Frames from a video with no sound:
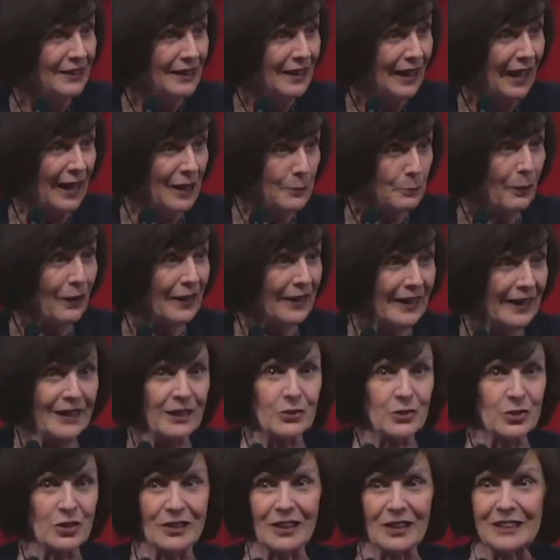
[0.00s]
I probably
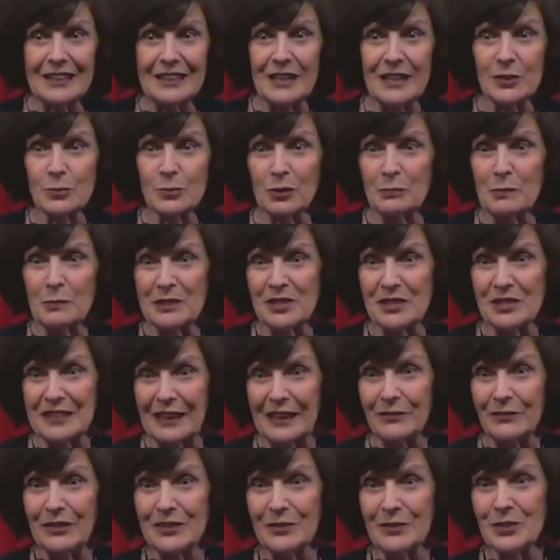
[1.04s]
had you in class with Mrs.
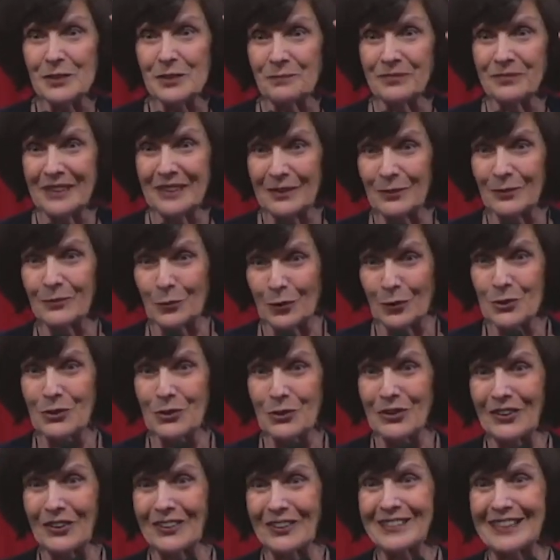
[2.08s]
Evans, for
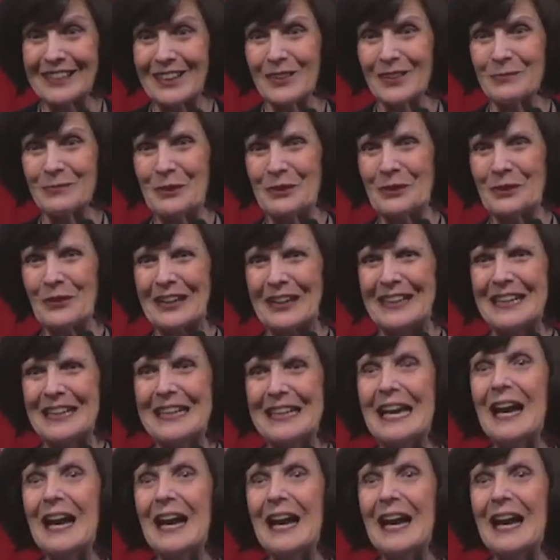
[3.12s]
sure. That would have been great.